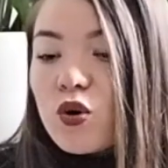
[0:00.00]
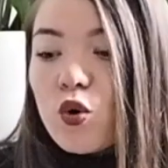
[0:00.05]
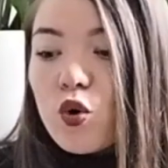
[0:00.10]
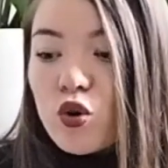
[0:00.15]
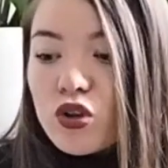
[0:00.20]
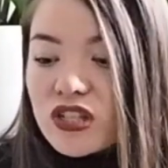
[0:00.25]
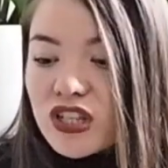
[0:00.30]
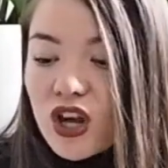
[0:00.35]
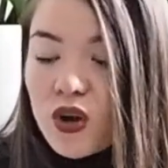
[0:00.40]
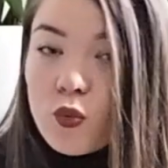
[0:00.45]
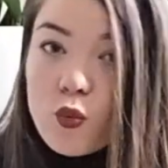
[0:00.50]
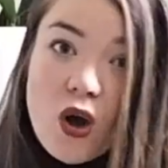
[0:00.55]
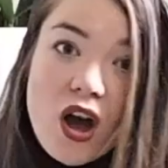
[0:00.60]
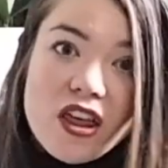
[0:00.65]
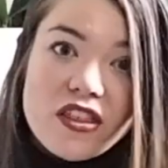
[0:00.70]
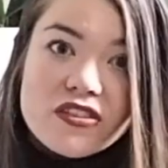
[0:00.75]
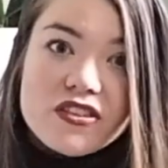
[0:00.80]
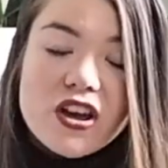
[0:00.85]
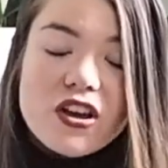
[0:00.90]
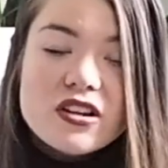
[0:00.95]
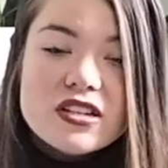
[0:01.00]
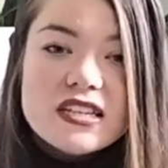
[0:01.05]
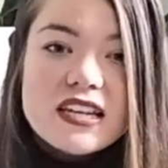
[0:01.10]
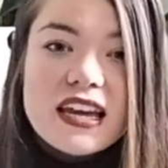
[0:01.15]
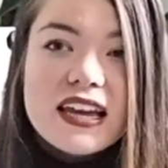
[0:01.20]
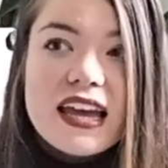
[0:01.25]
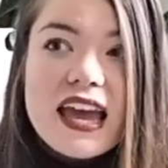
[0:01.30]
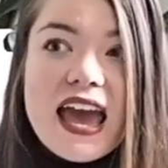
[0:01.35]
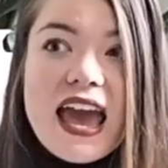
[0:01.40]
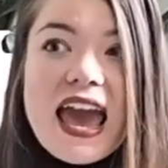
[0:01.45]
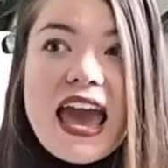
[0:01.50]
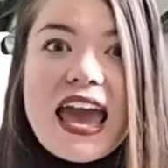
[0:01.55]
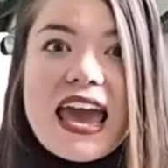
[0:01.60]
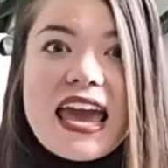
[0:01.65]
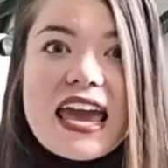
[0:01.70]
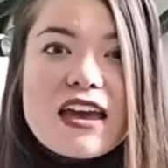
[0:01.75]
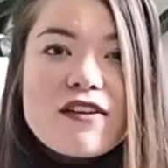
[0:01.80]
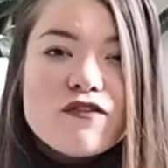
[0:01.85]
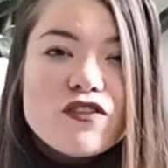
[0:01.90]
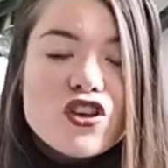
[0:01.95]
Also worth noting,
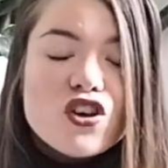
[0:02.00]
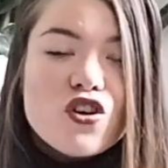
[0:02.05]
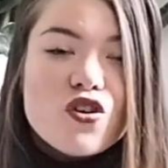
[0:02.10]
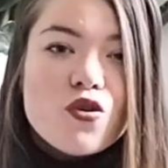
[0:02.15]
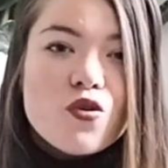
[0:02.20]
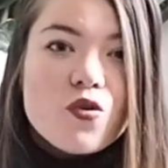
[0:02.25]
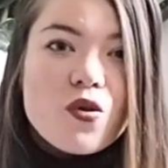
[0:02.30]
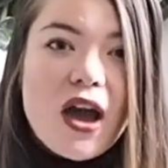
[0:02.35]
if you